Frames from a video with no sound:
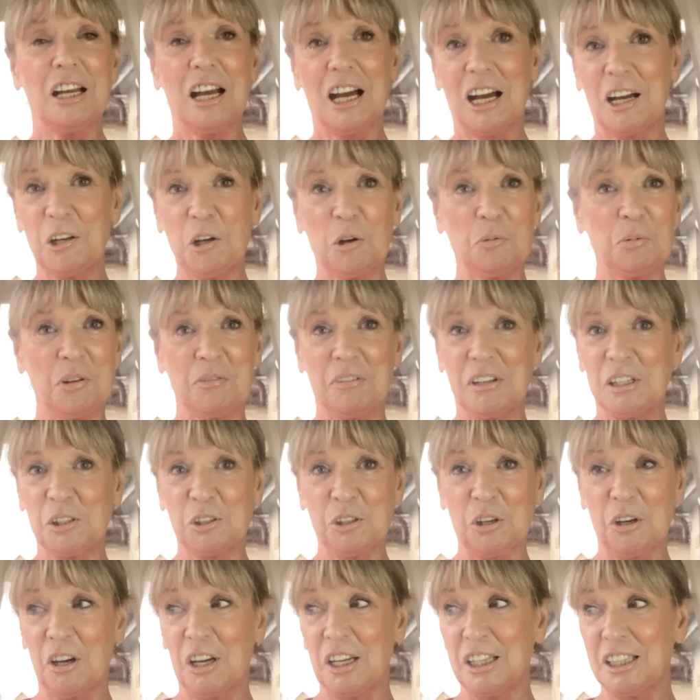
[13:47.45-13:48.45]
I hope you've
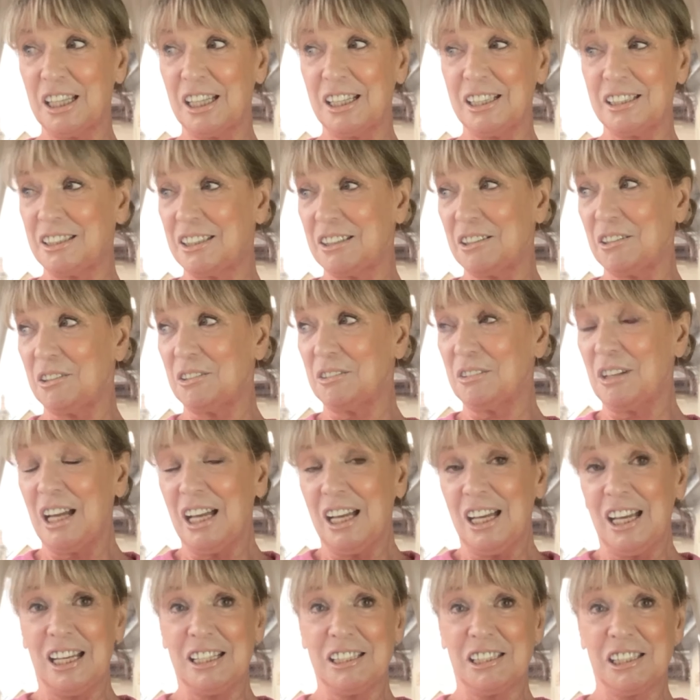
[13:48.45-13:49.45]
enjoyed it. So
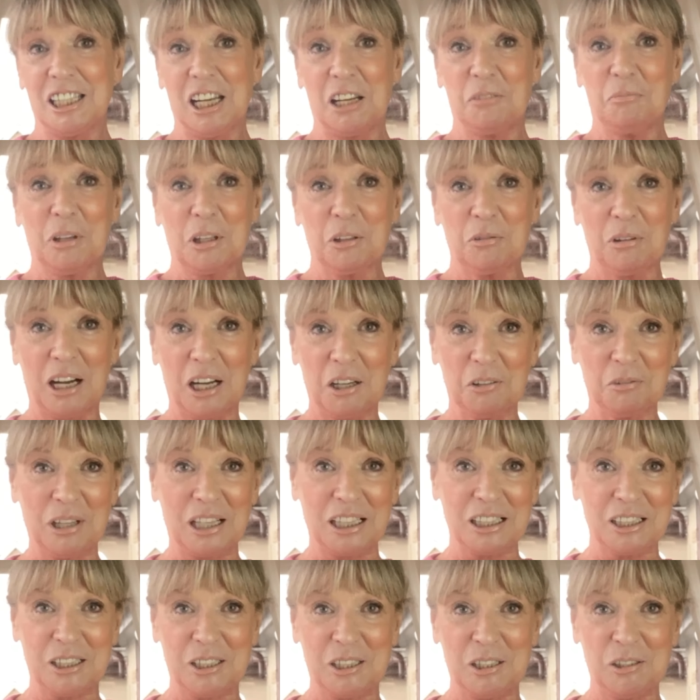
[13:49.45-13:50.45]
it's taken me quite a
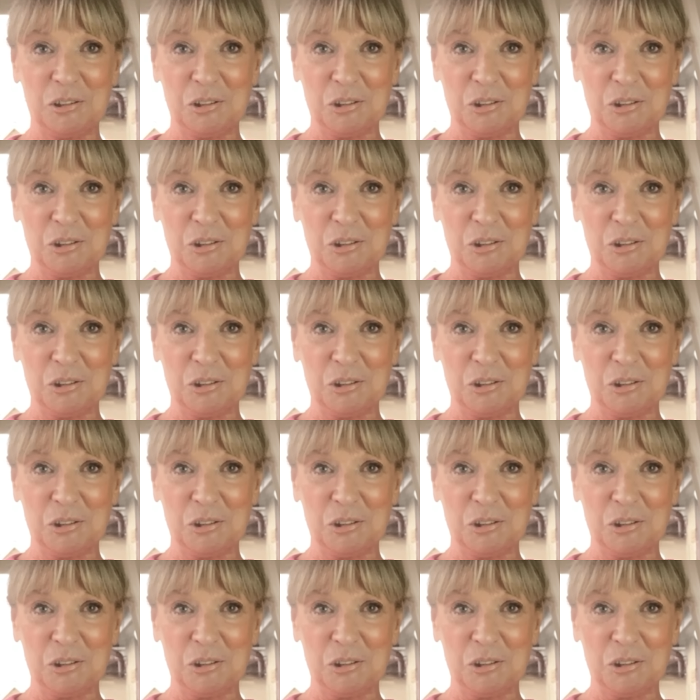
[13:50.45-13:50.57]
while to do,